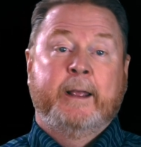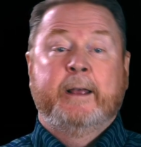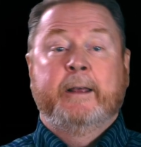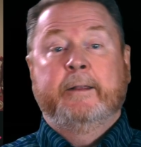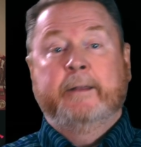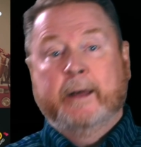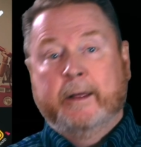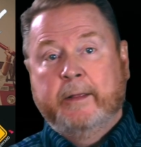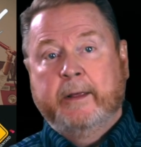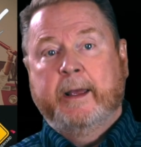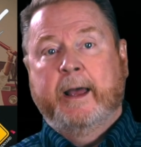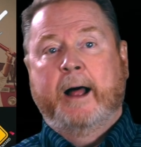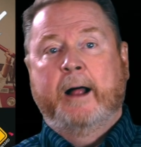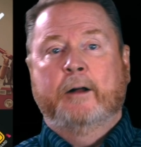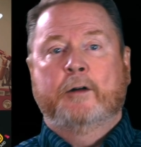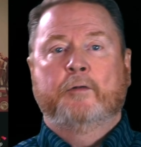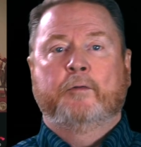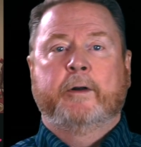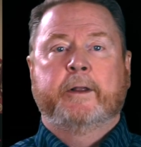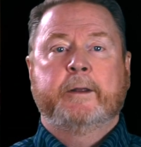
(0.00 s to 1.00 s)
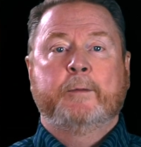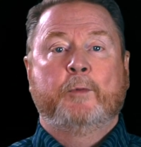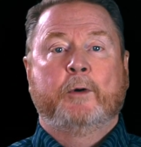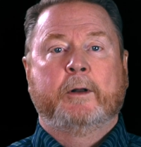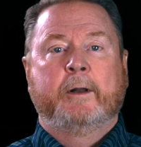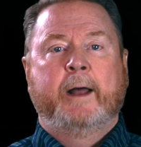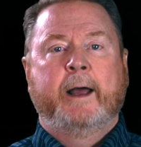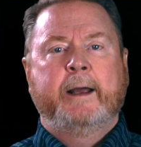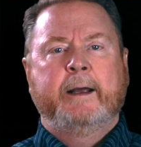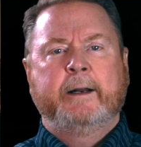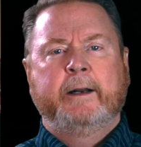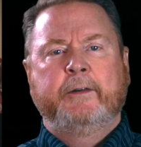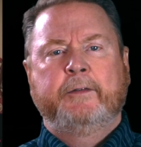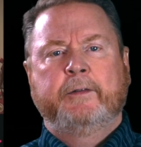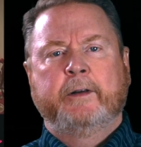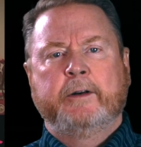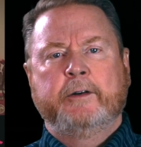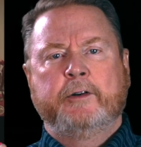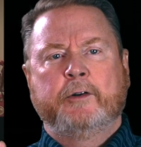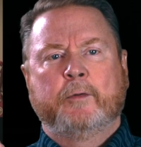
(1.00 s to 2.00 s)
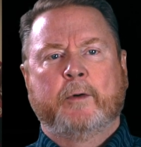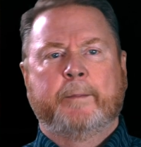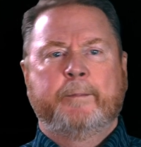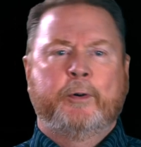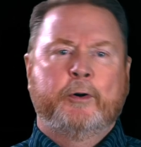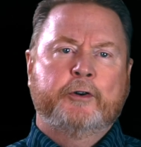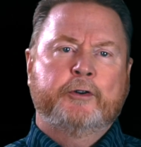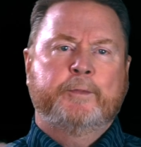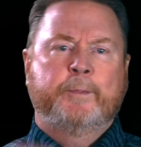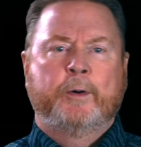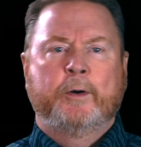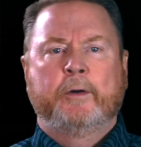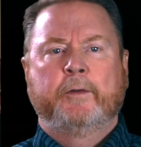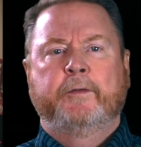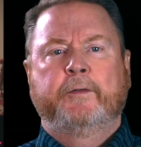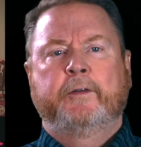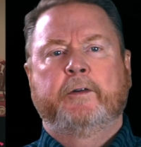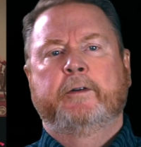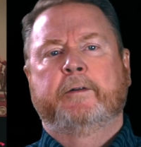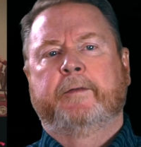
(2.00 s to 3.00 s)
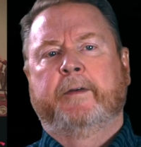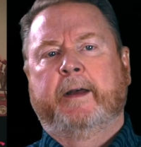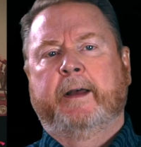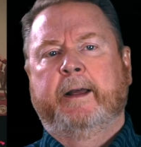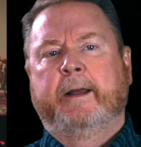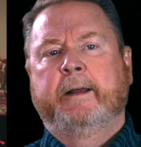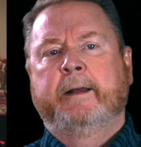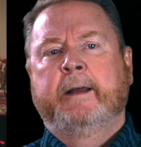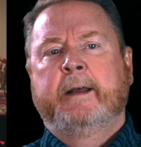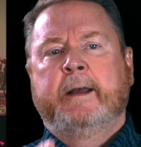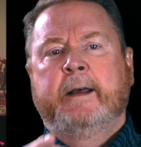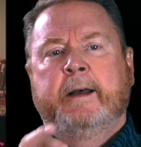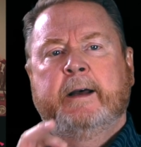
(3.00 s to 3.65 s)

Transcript: Then the algorithm will likely send you a push-pull survey,